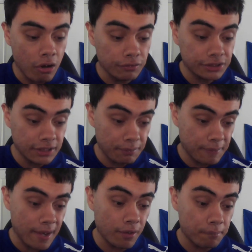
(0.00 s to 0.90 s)
know, obviously we've
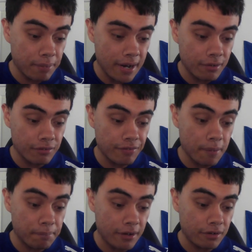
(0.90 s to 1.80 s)
taken on Penrith
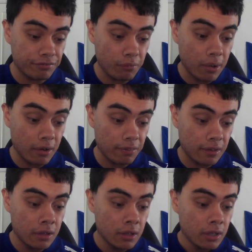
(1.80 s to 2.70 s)
now. Penrith are one of
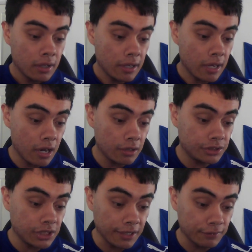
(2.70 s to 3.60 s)
the you know
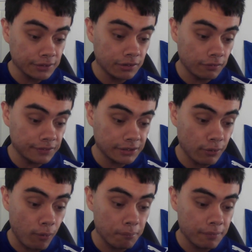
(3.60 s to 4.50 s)
juggernauts of this
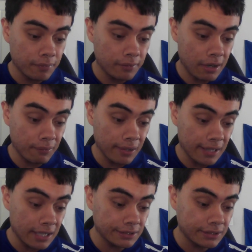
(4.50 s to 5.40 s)
comp. They
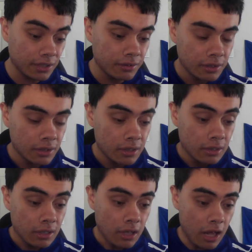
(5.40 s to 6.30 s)
really are. So
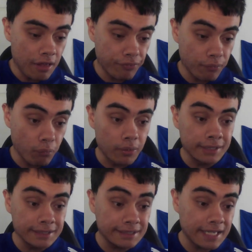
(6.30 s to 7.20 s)
if the
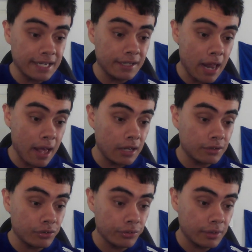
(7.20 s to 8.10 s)
Warriors can
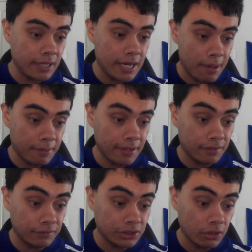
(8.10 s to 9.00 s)
uh, do, get up and
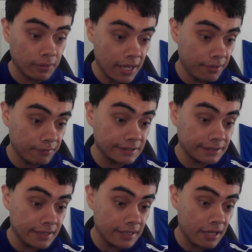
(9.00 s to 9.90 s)
get the result here in
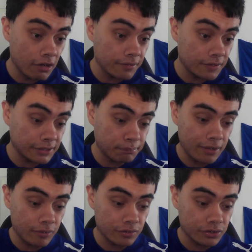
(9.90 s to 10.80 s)
Sydney over this
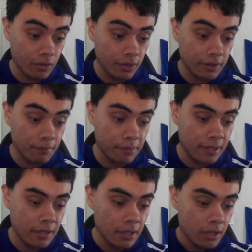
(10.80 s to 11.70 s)
Penrith side, it'd
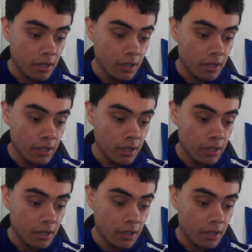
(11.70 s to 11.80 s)
be